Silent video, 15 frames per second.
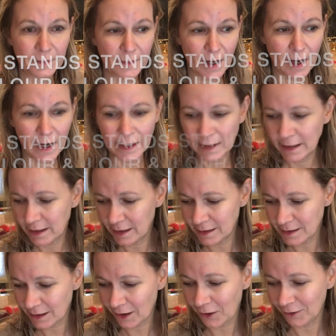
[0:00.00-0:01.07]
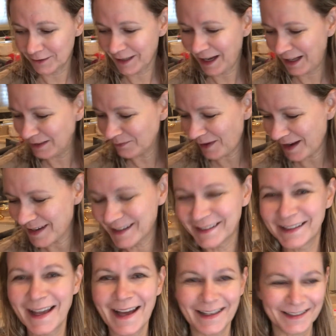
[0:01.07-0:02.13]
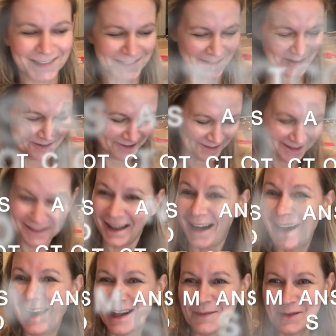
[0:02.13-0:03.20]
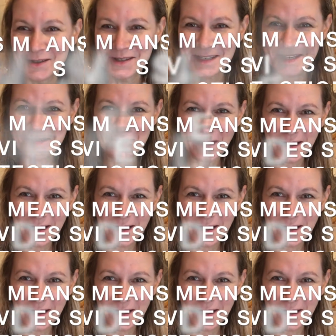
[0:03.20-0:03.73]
I need all the help I can get, so I'm using by